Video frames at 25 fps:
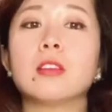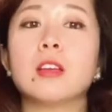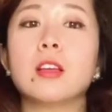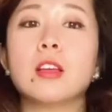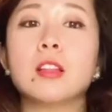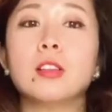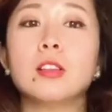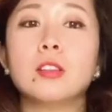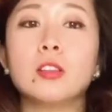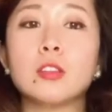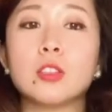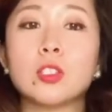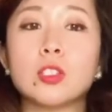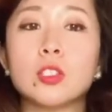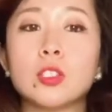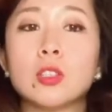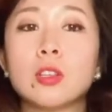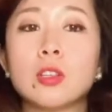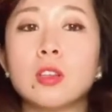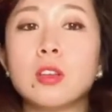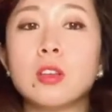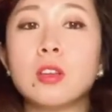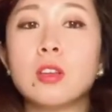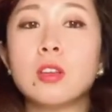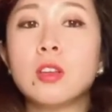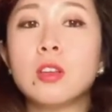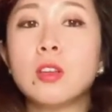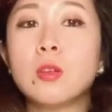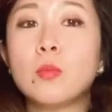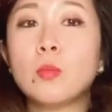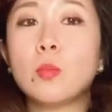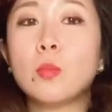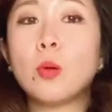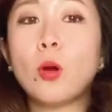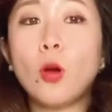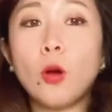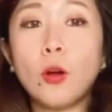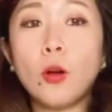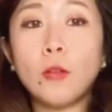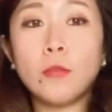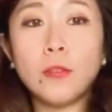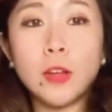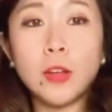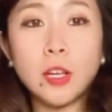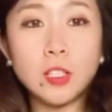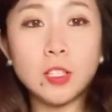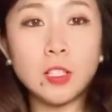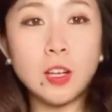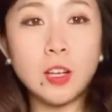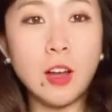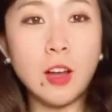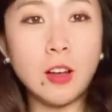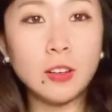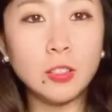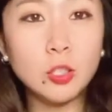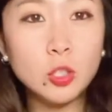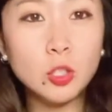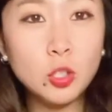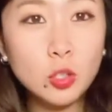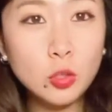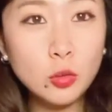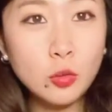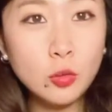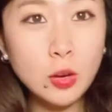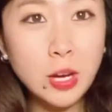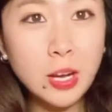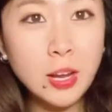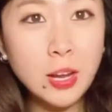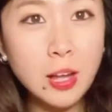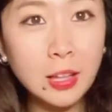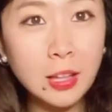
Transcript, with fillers: It looks perfect on the screen.